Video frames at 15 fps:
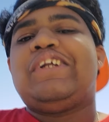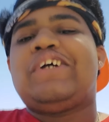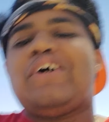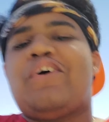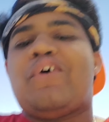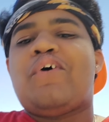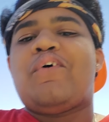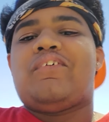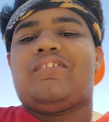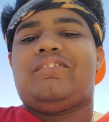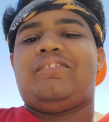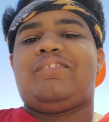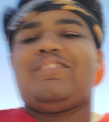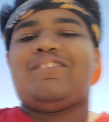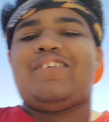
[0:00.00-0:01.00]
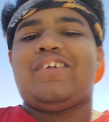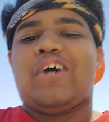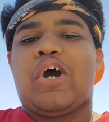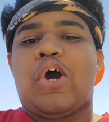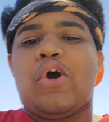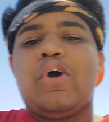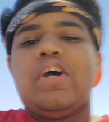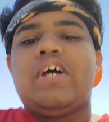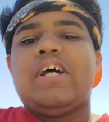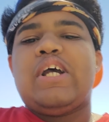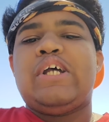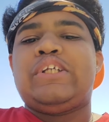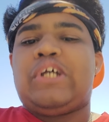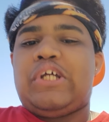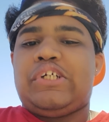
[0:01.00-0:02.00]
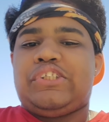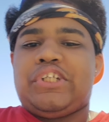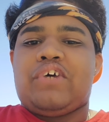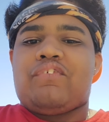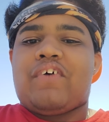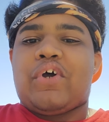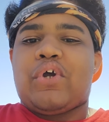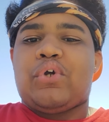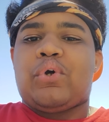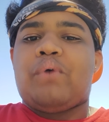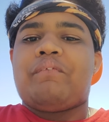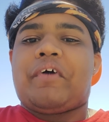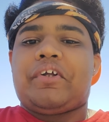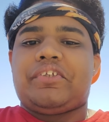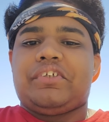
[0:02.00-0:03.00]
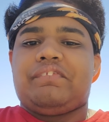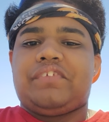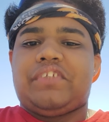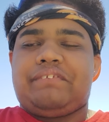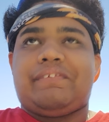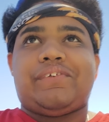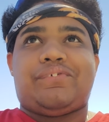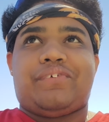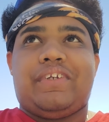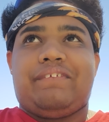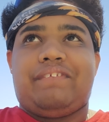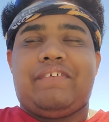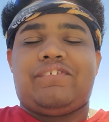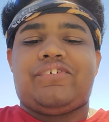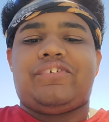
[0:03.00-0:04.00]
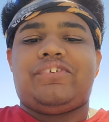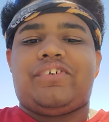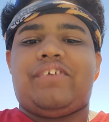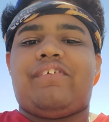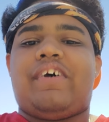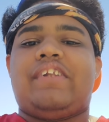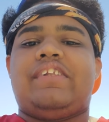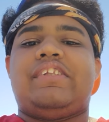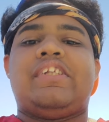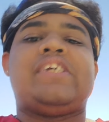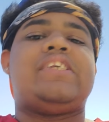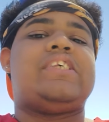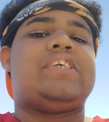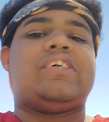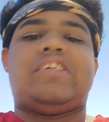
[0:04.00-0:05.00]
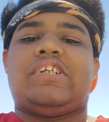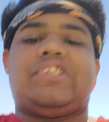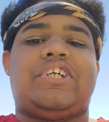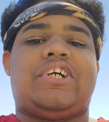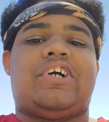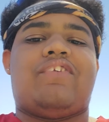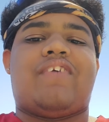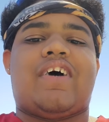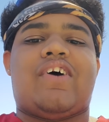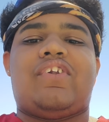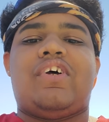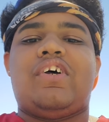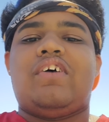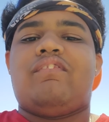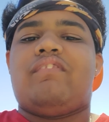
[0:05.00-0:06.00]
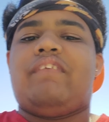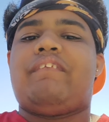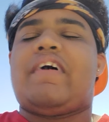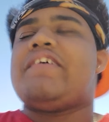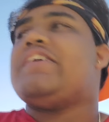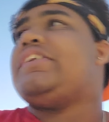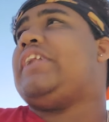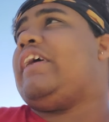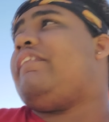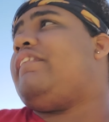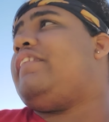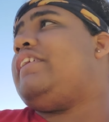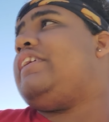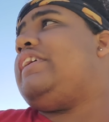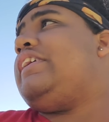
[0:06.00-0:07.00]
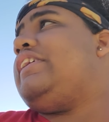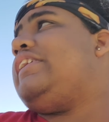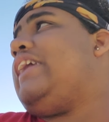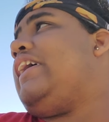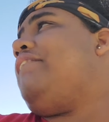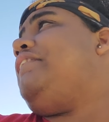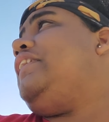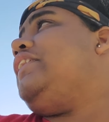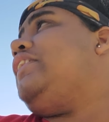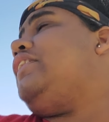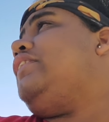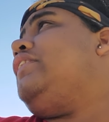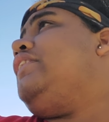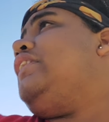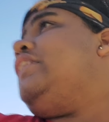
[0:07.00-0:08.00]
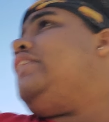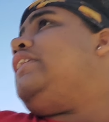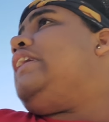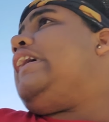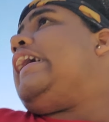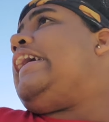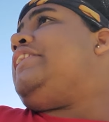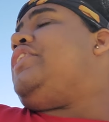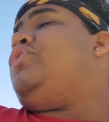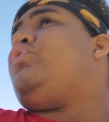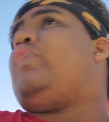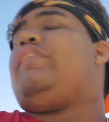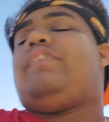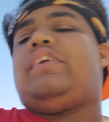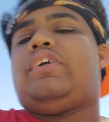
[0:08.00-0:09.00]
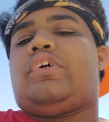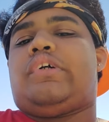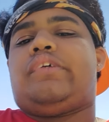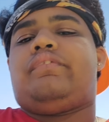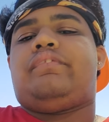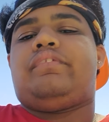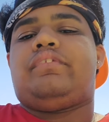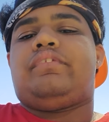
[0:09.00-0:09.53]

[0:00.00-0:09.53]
to go home, y'all. It's gonna take a while. I'm going back to September 25th, 2021. This is gonna take a while. We might have to stay up here at the north here.